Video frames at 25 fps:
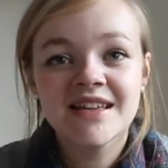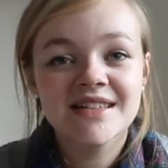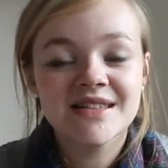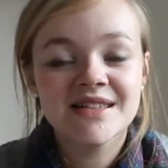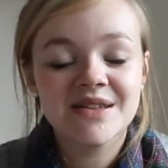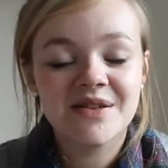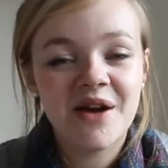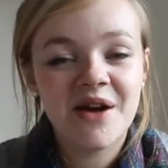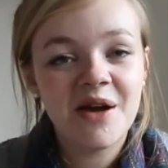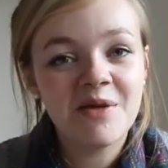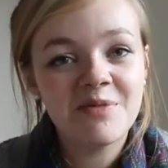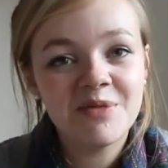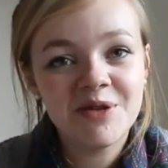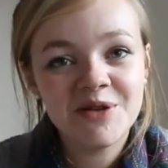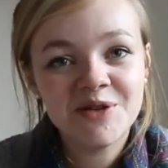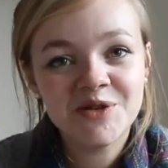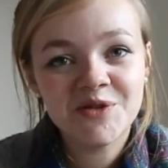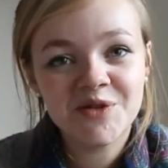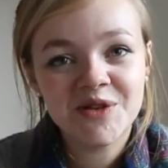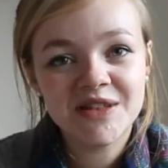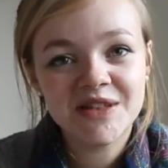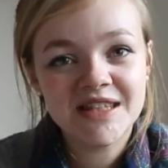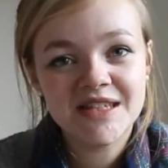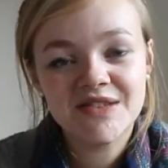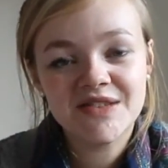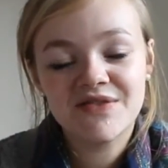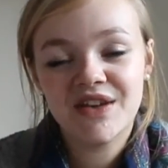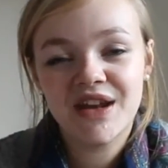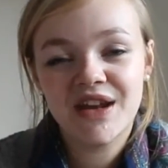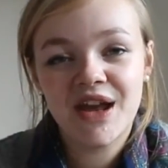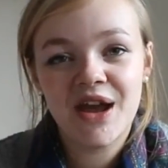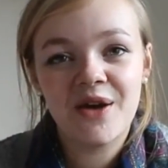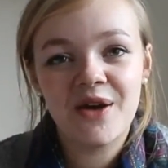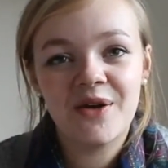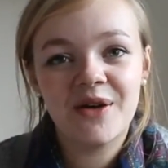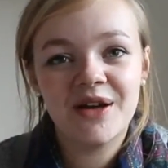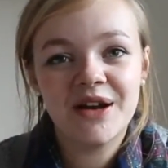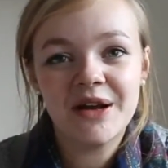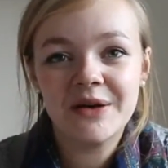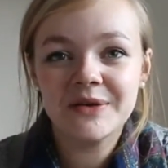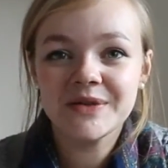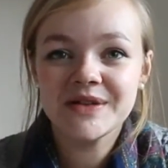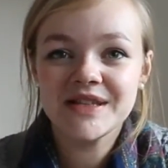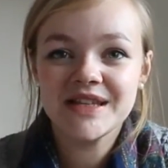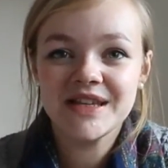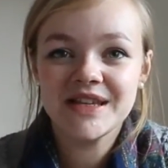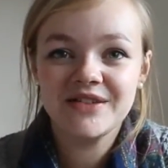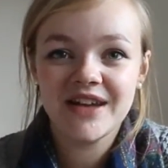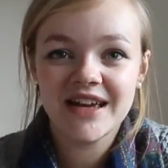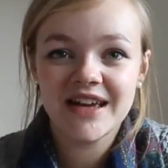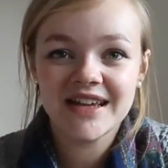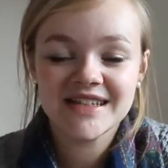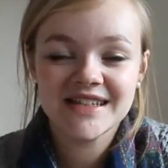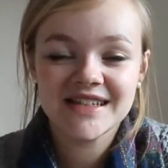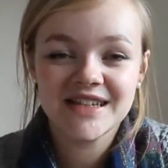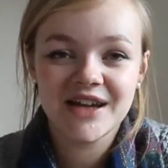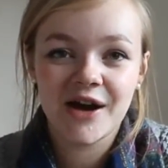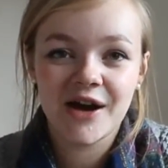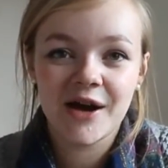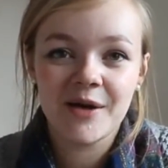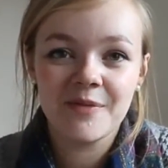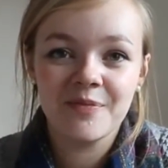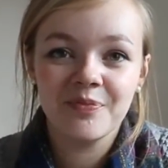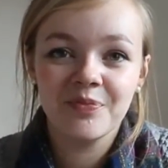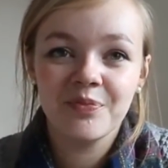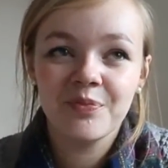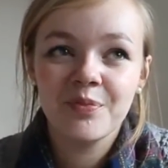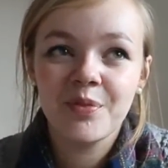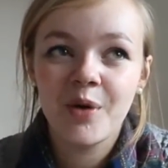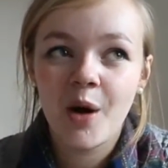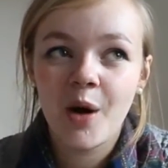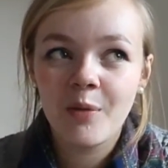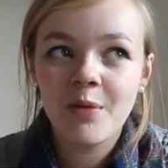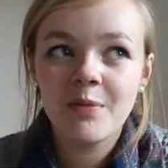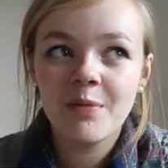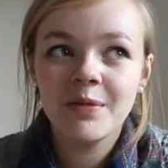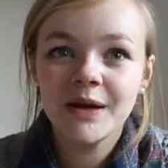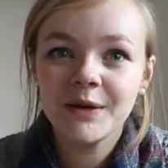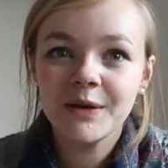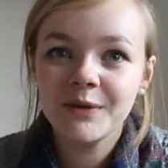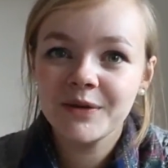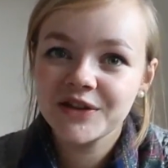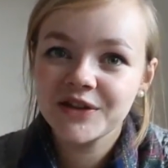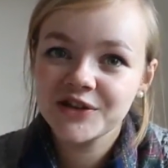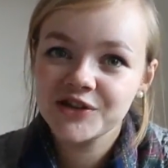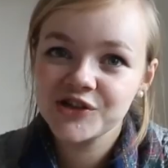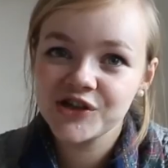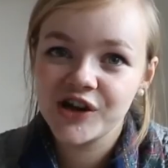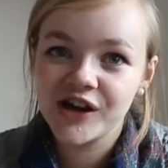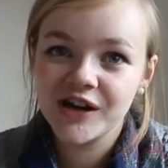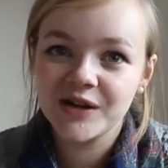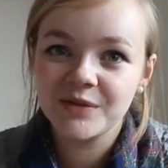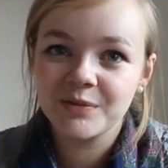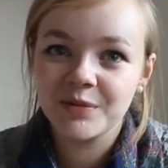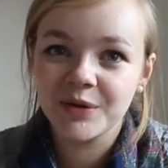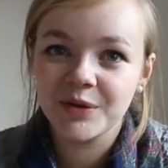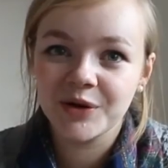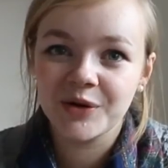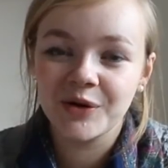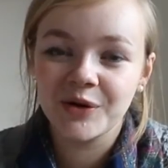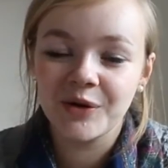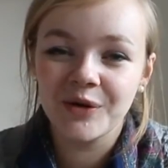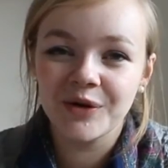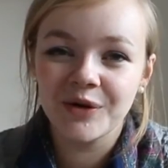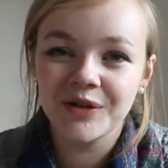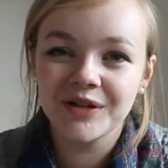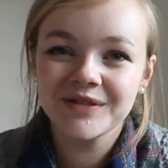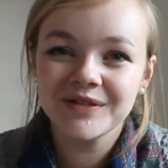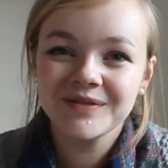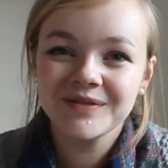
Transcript: So I hope you enjoyed this video, and I will see you next time, probably with a giant book haul.